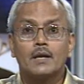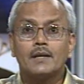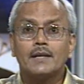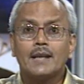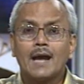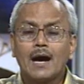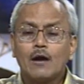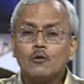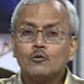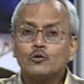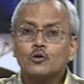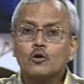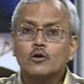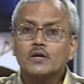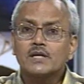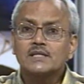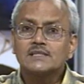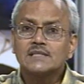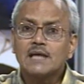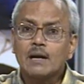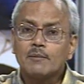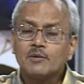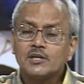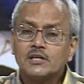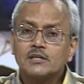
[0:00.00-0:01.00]
Now your
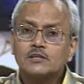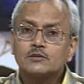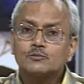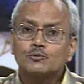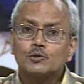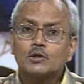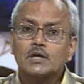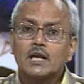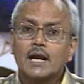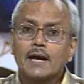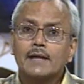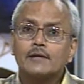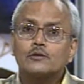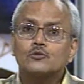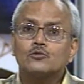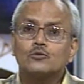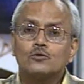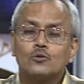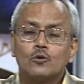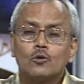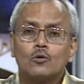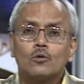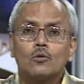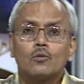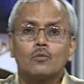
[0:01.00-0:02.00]
examiners would like
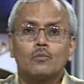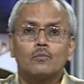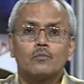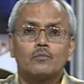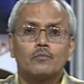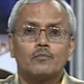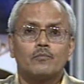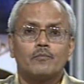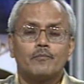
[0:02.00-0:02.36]
to know